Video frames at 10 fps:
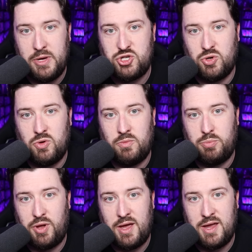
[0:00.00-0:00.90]
Mitchell
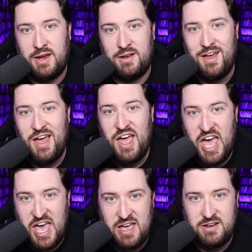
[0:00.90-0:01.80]
playing
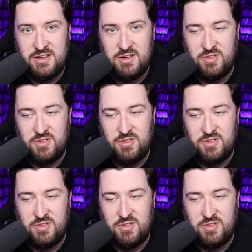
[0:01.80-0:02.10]
Ed,